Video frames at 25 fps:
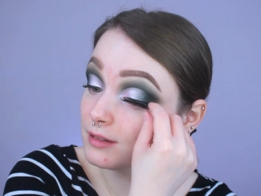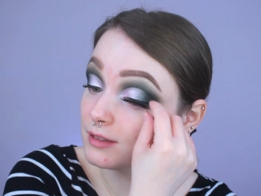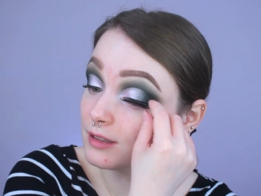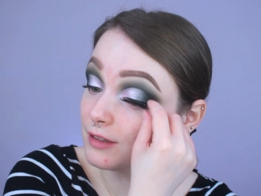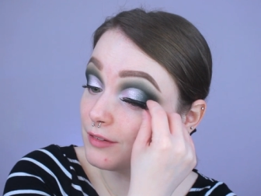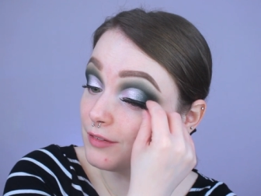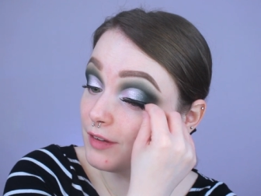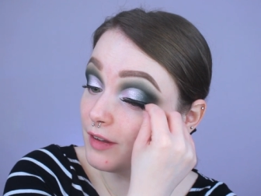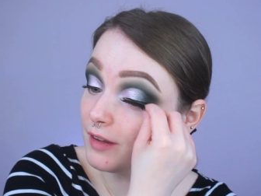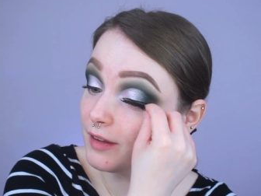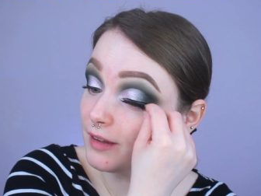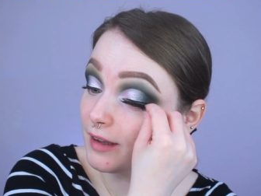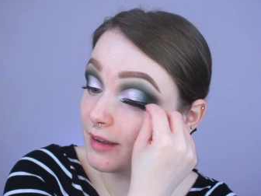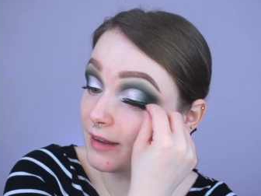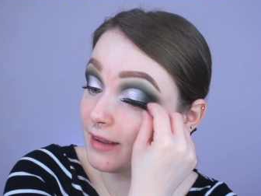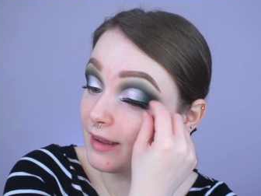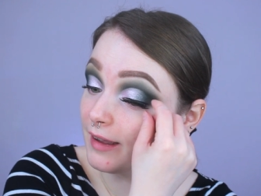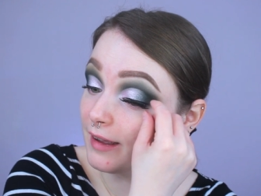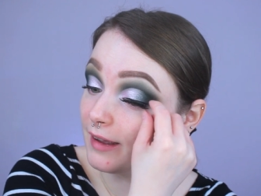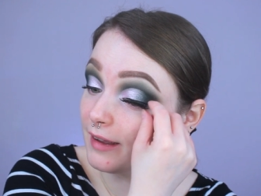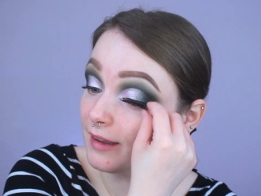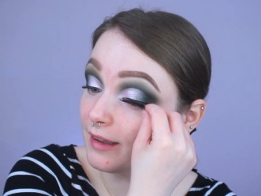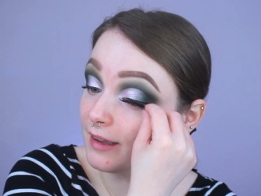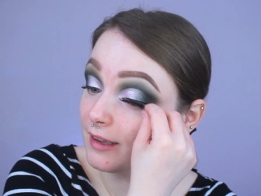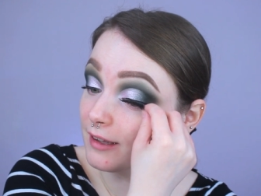I feel like I
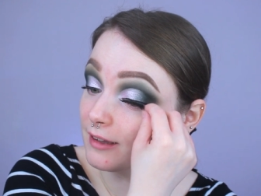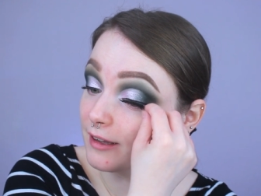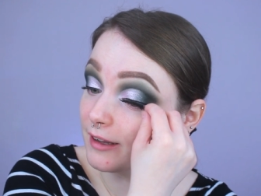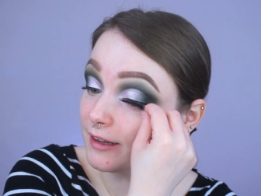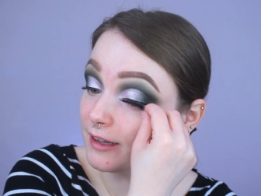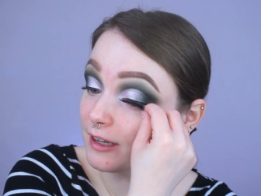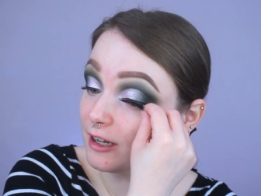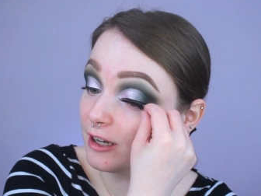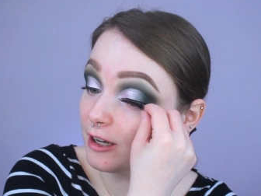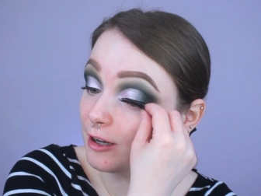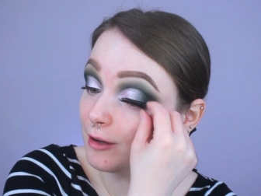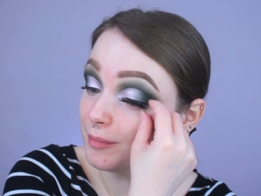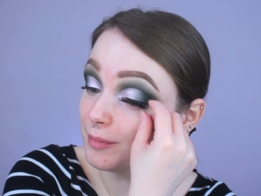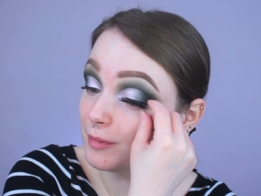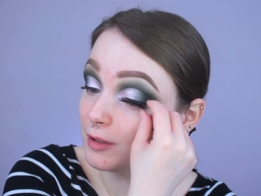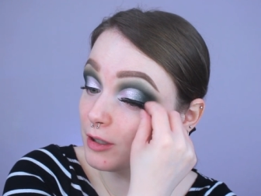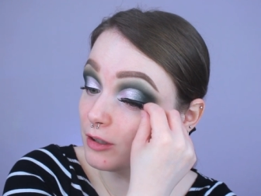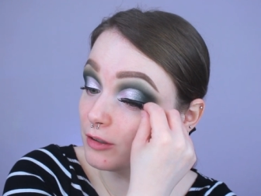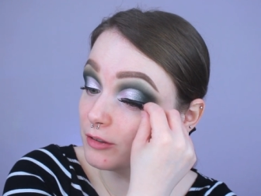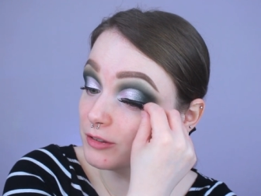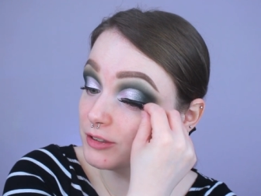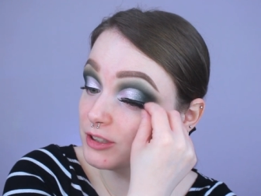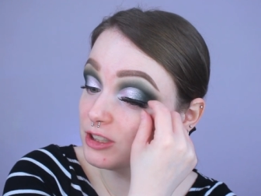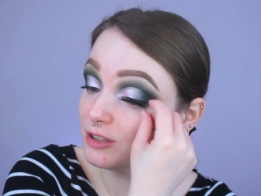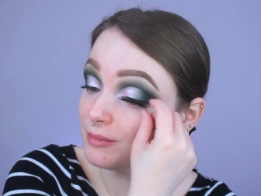can't get like up
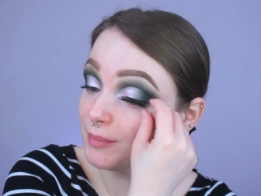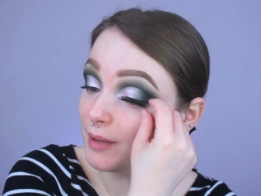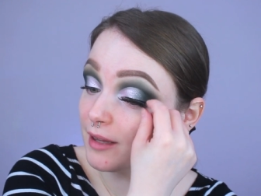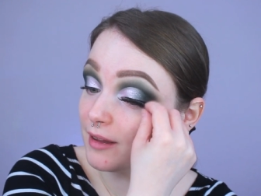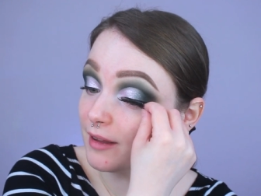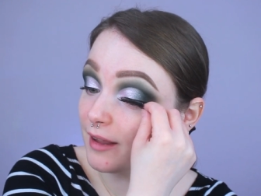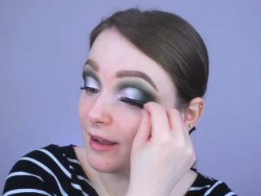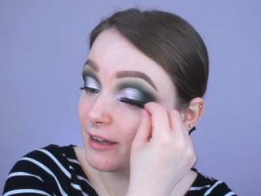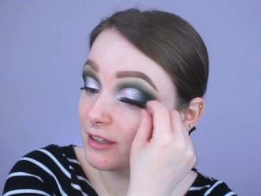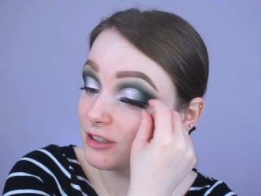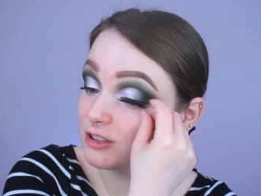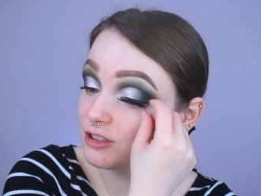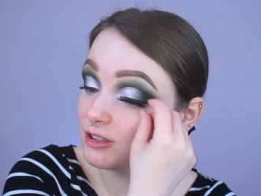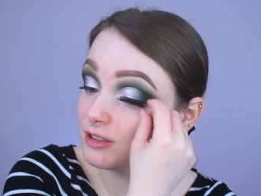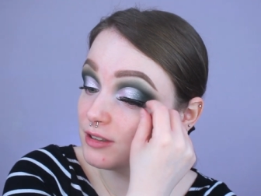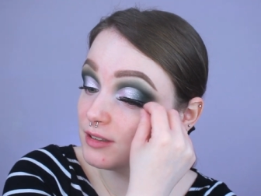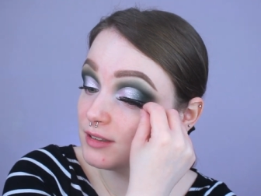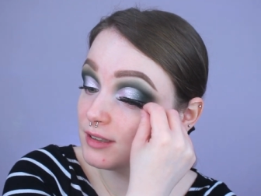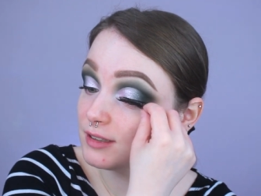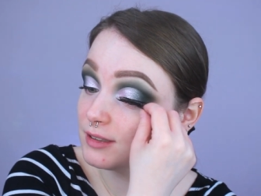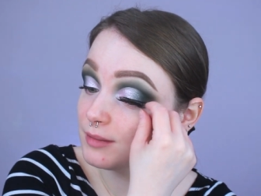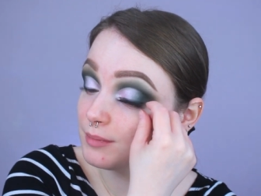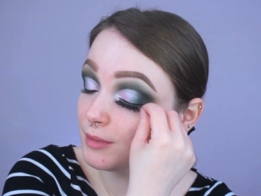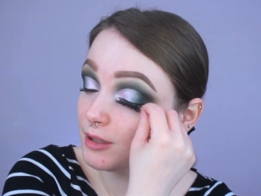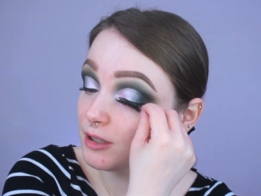close to my lashes
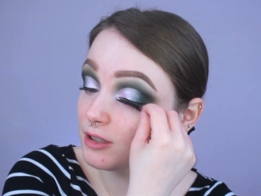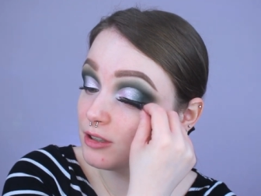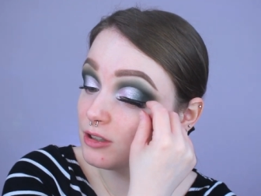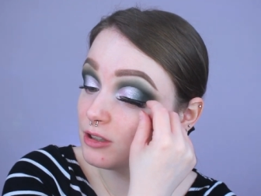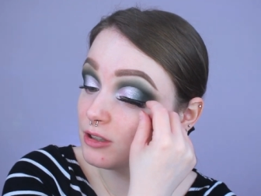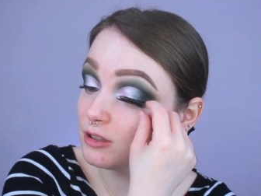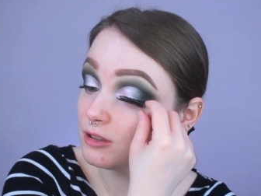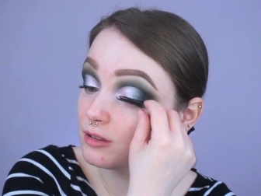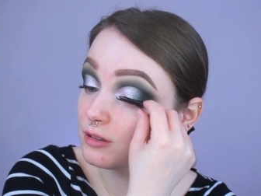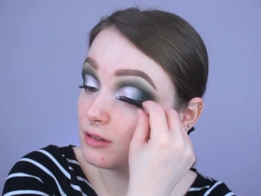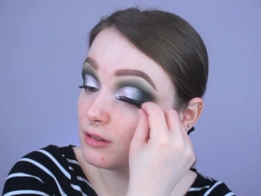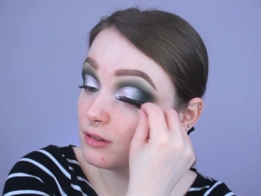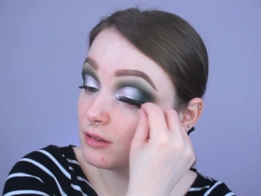as much.